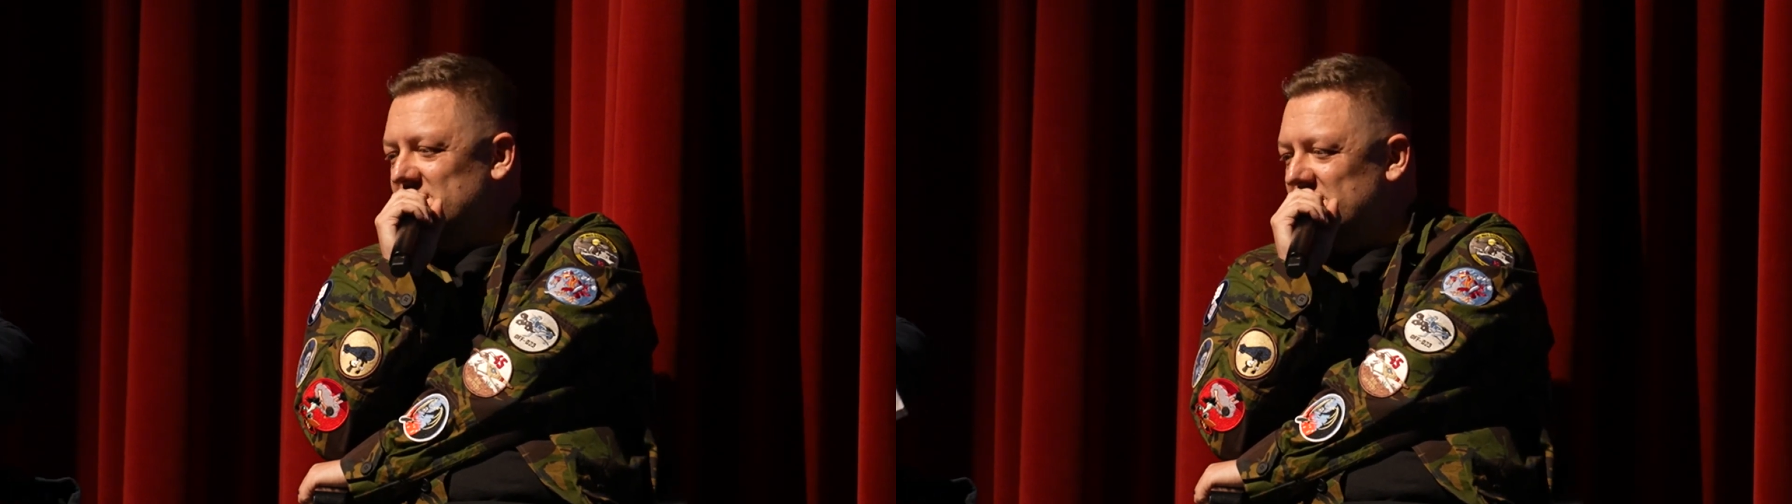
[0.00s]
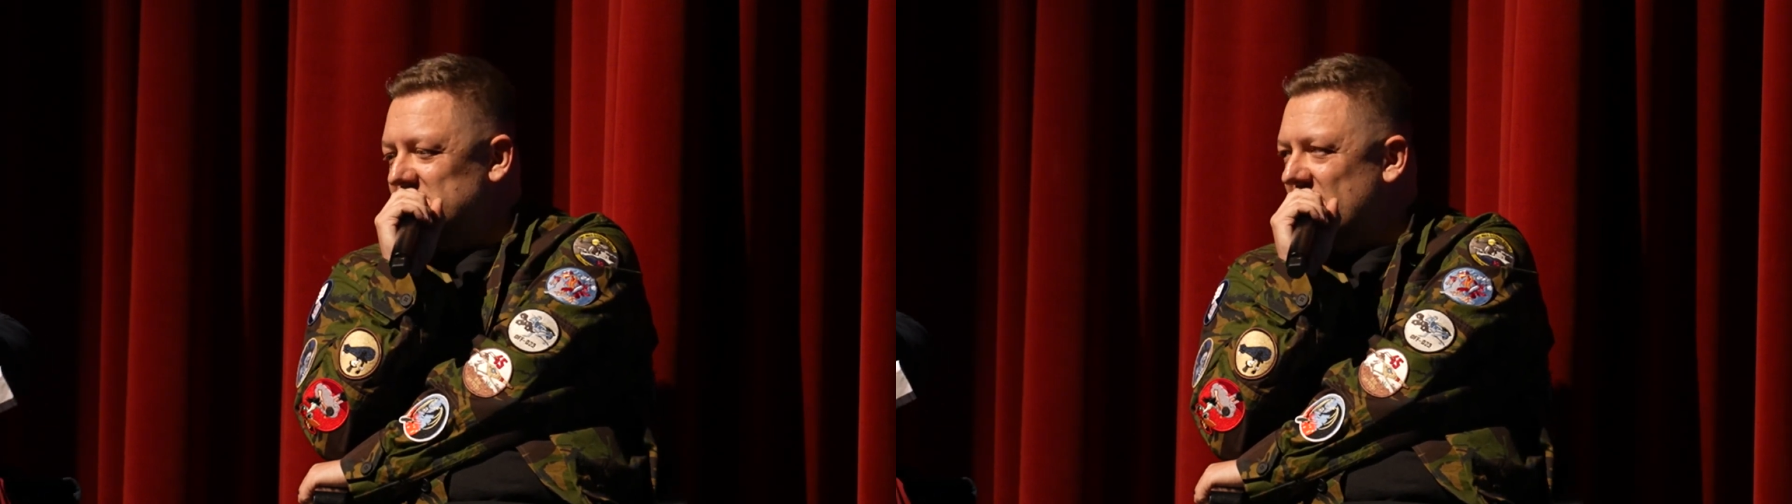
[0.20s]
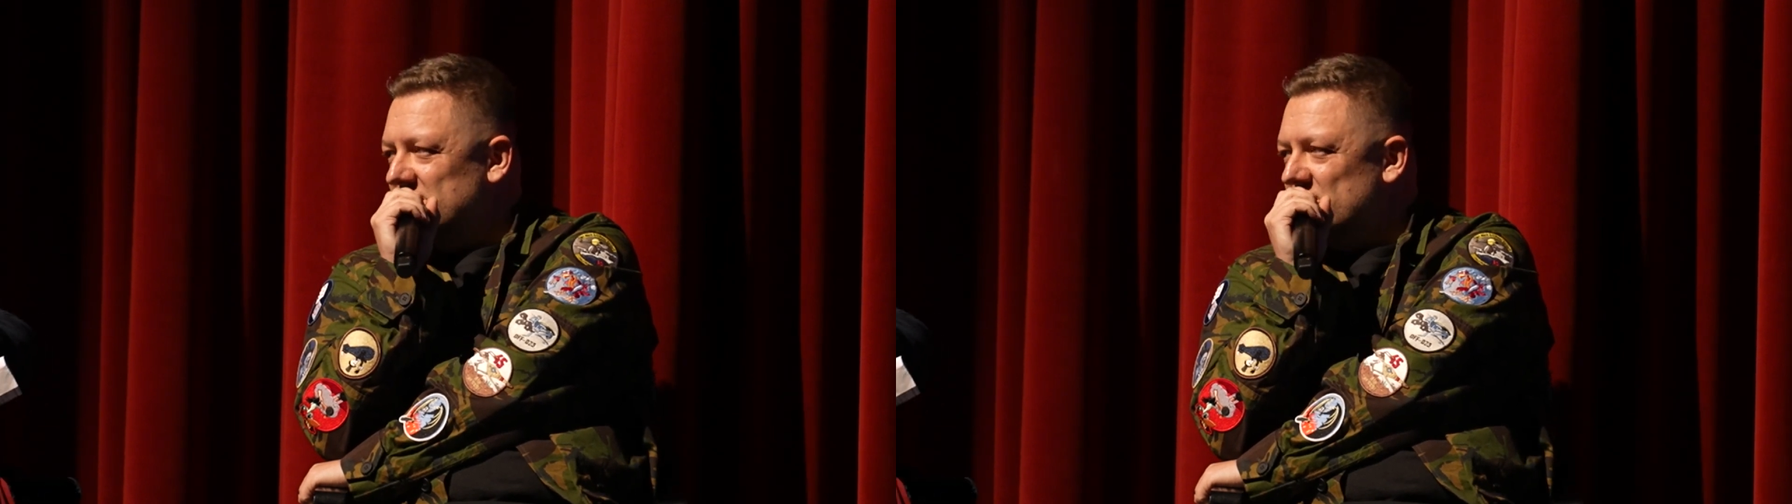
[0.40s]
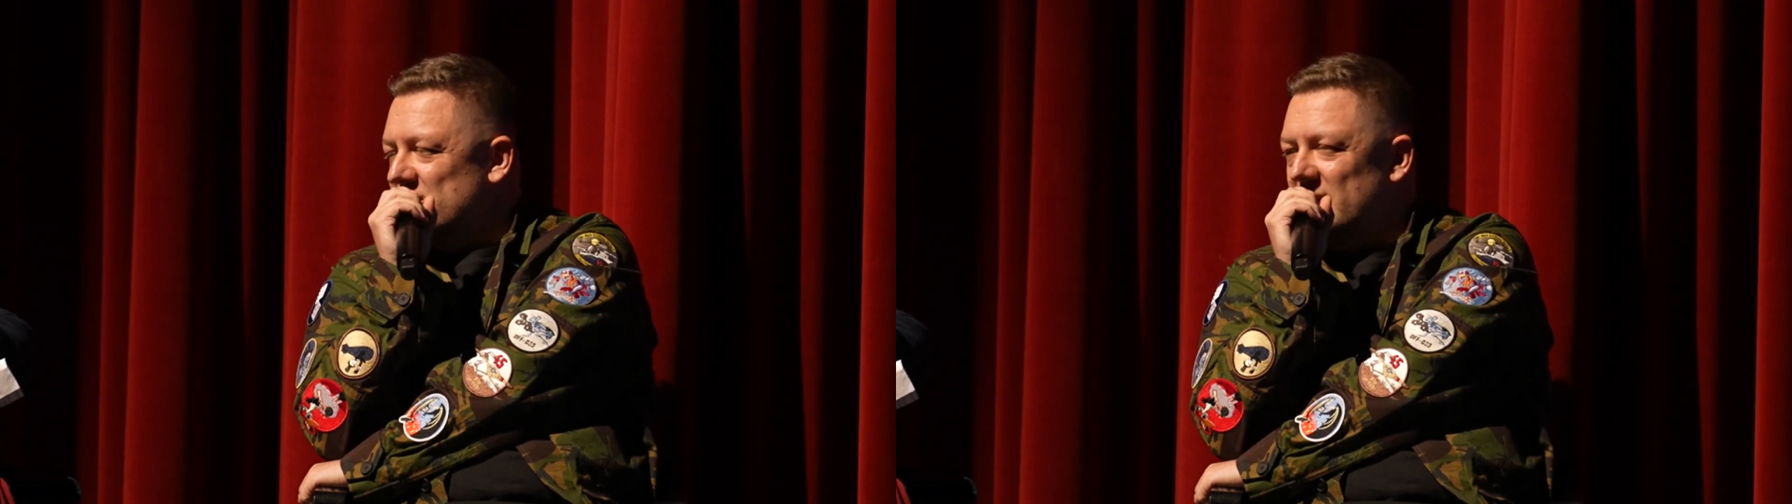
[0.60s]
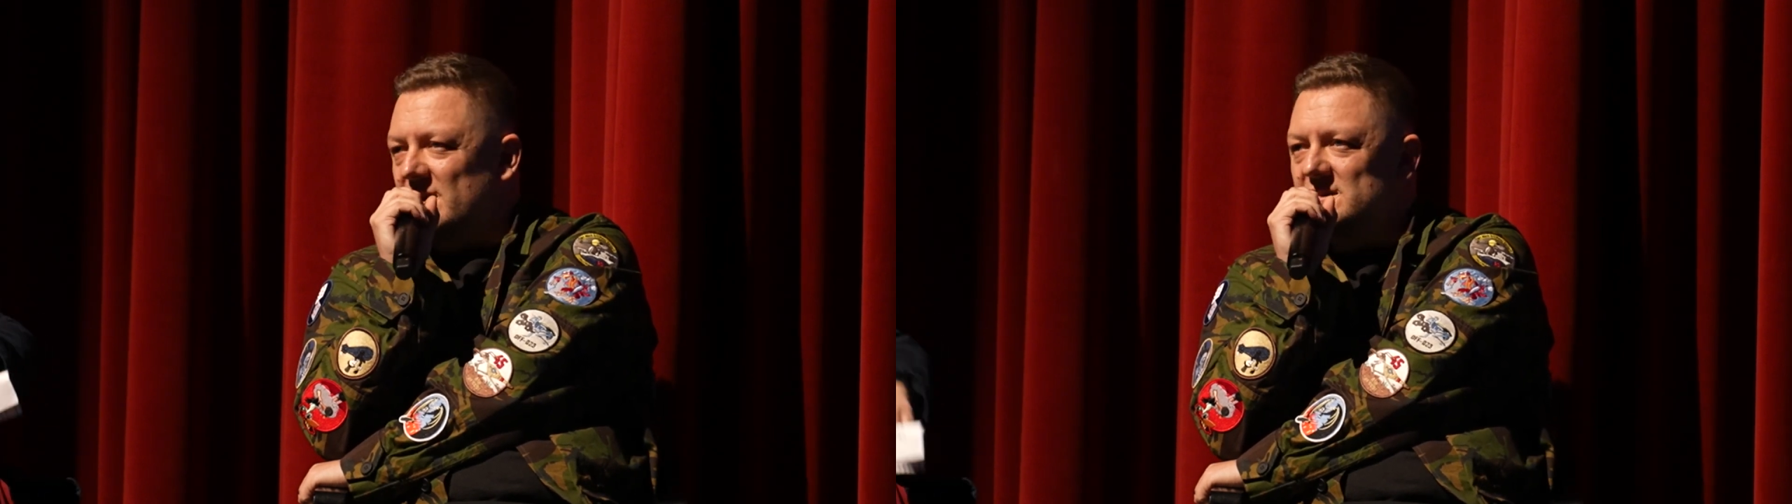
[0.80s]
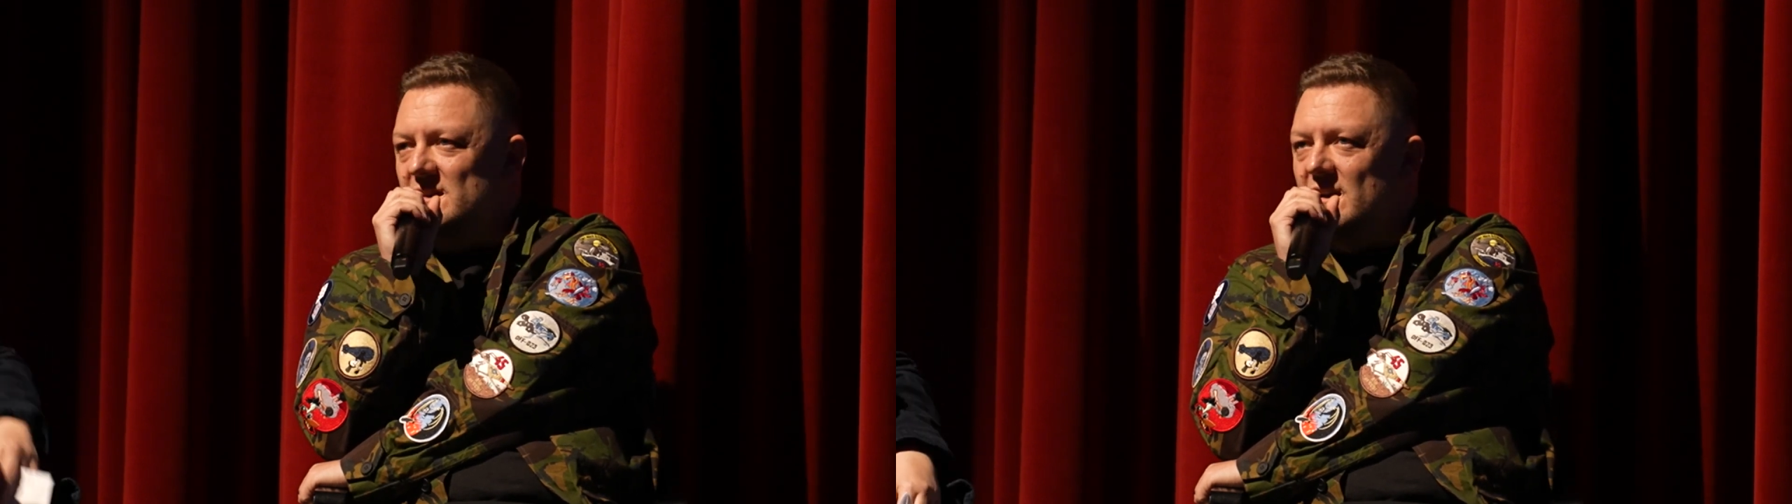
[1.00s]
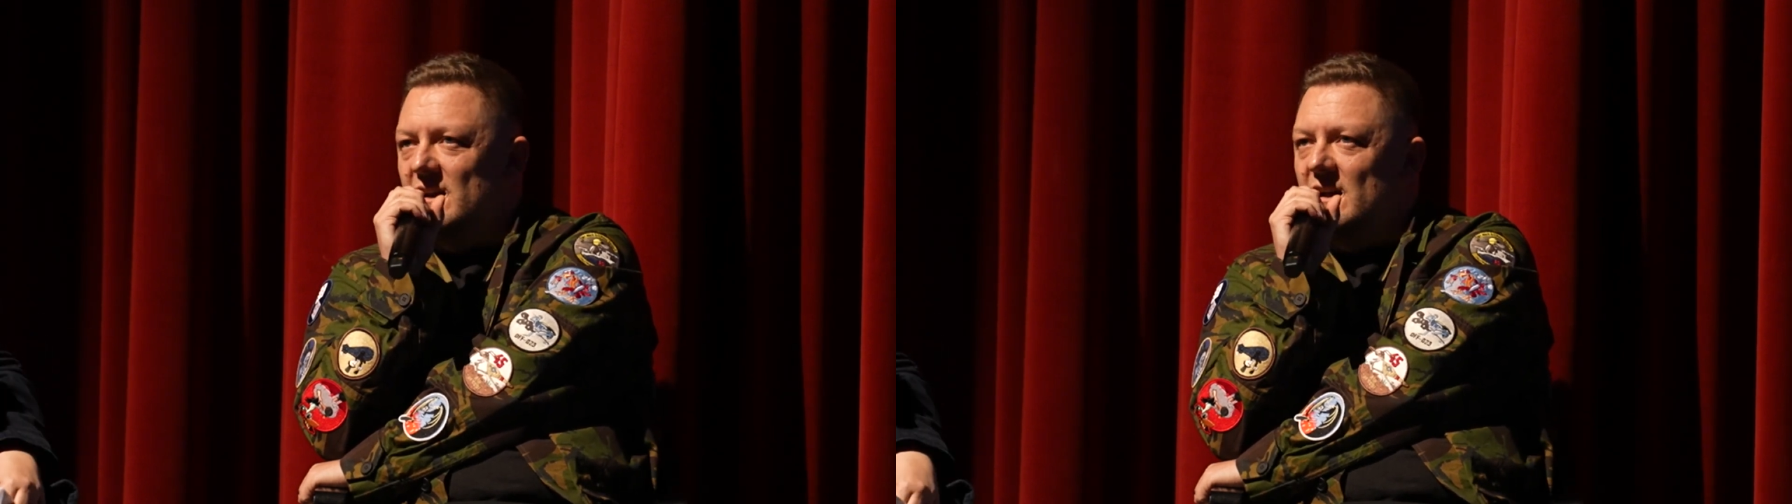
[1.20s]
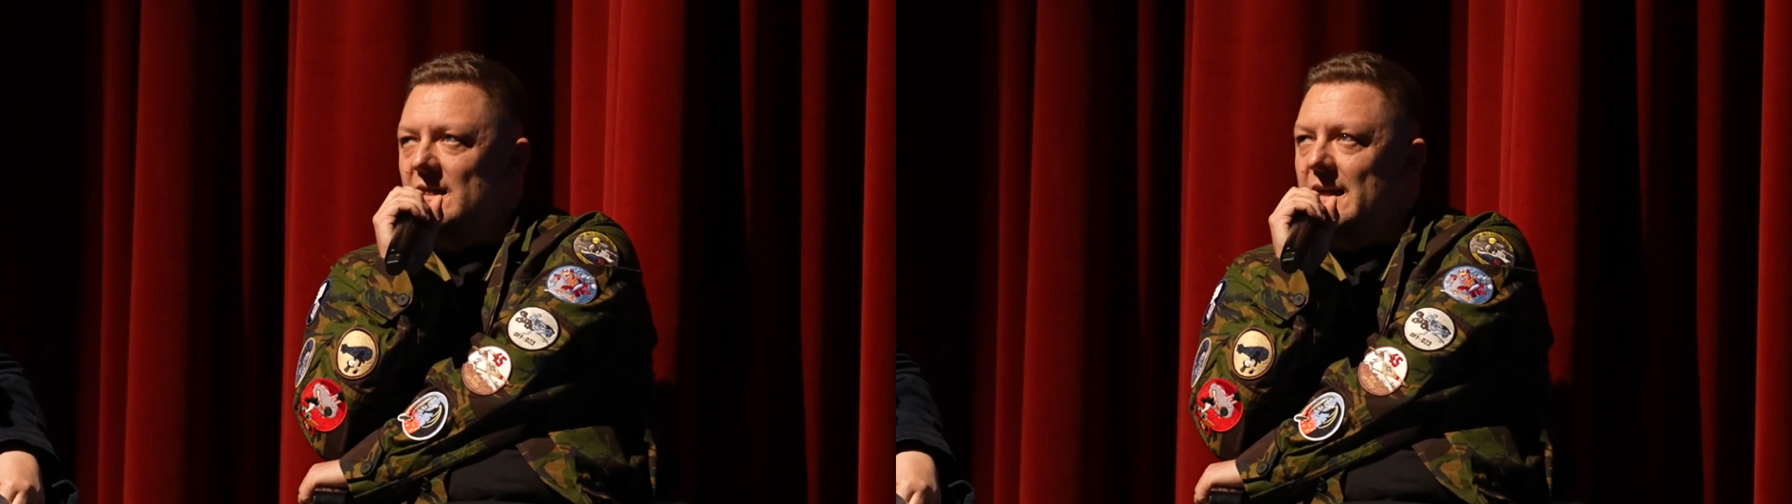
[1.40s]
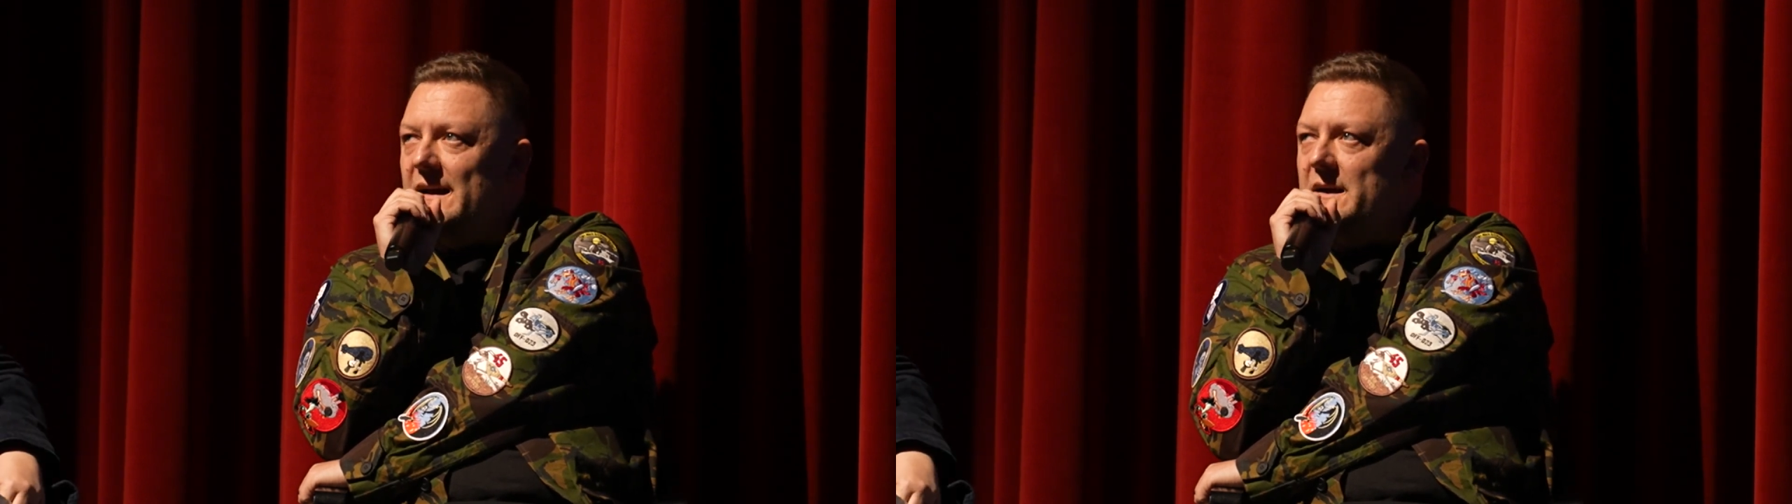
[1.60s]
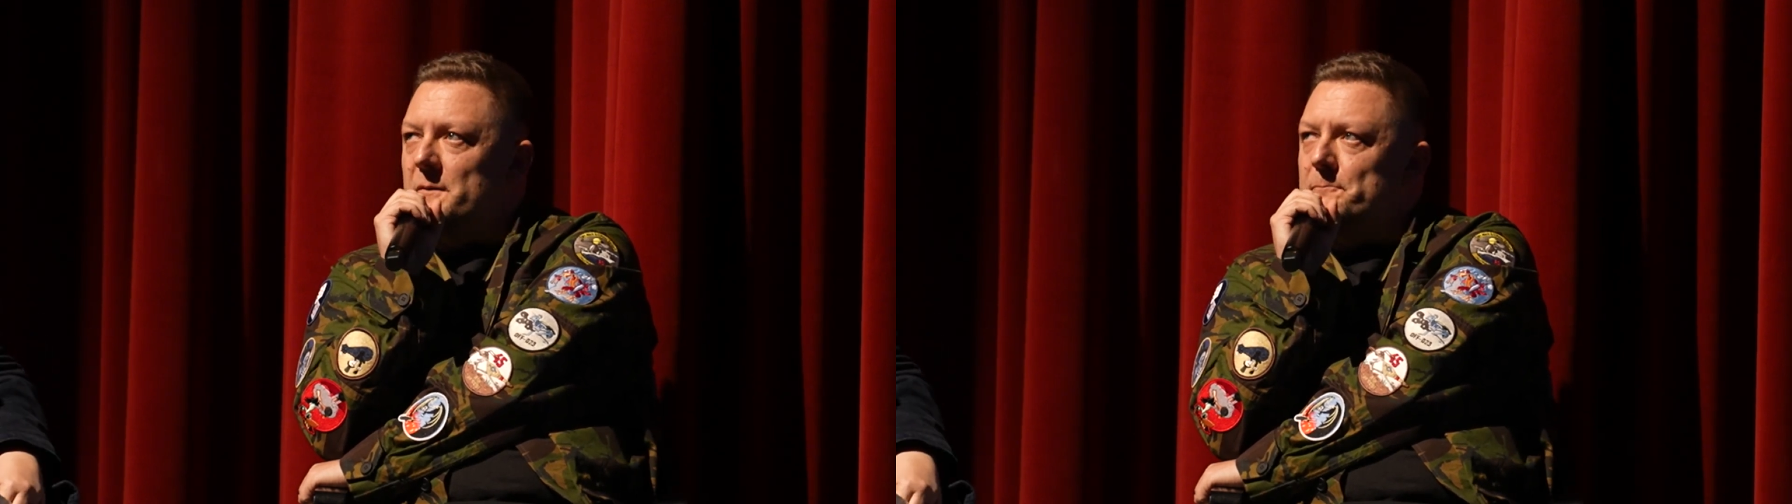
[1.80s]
and these kinds of things, like